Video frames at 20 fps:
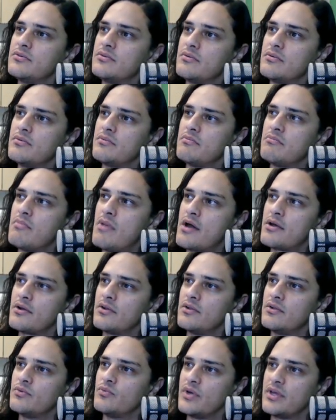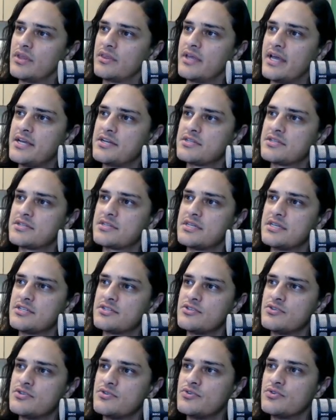model with agencies.
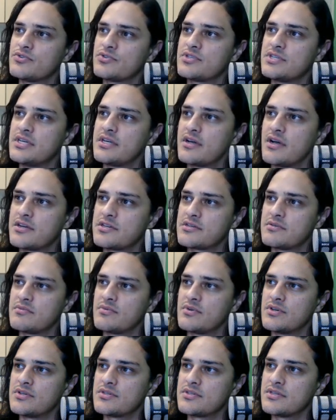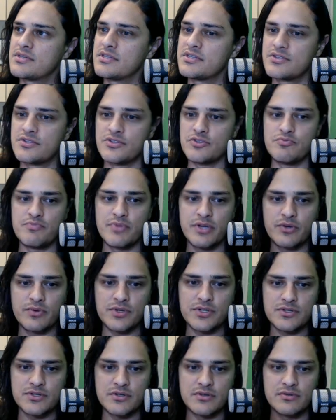You, will see customers. This is ubiquitous
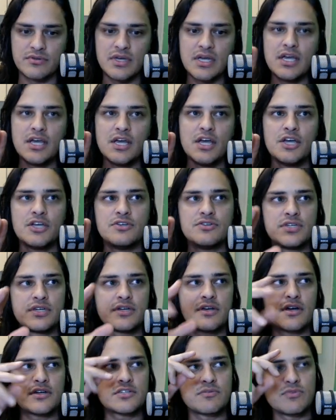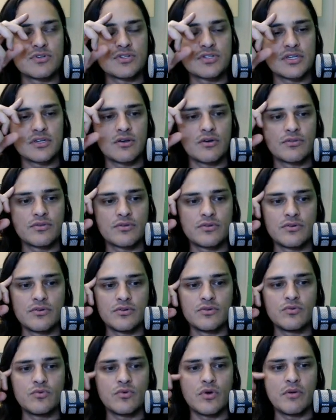truth. You see customers that go
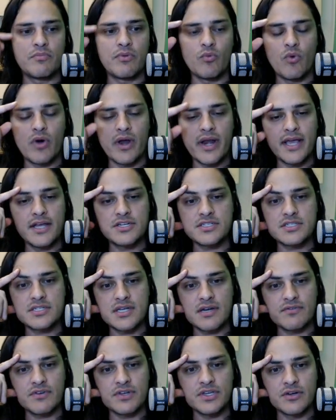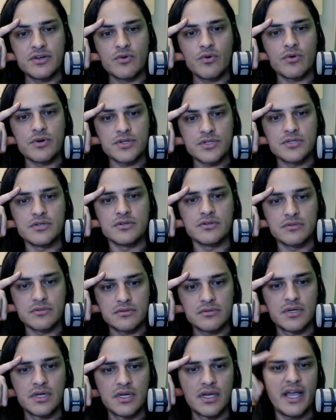through one agency every year or two,
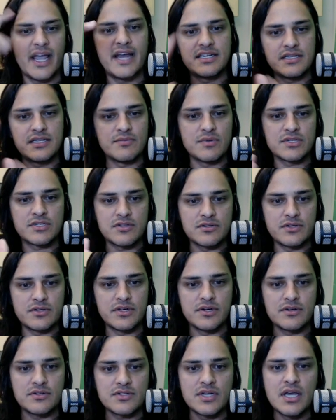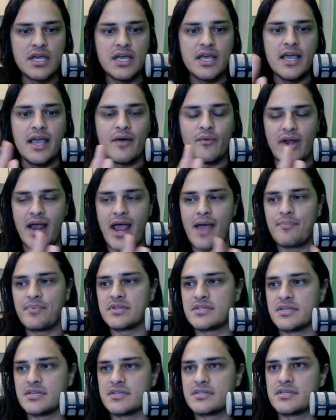18 months to two years. And what happens
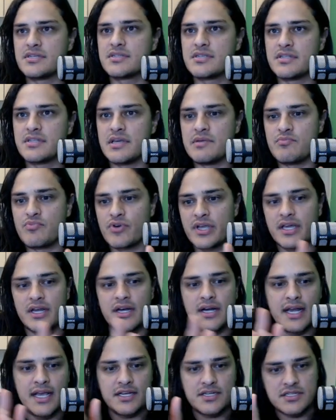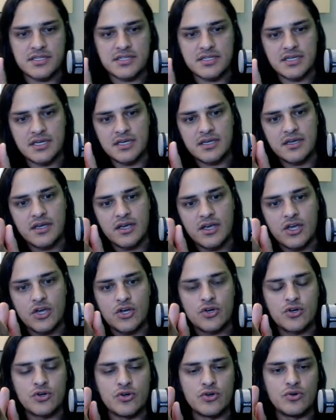is, is they bring in an agency
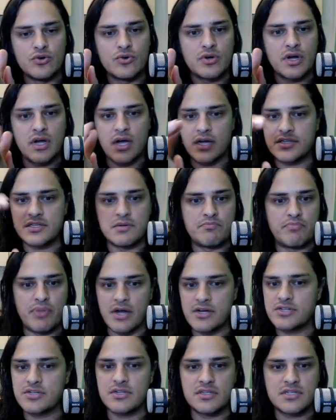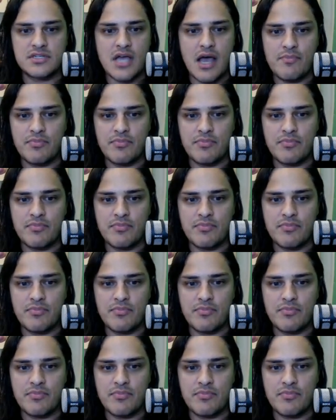who cuts a bunch of the top of the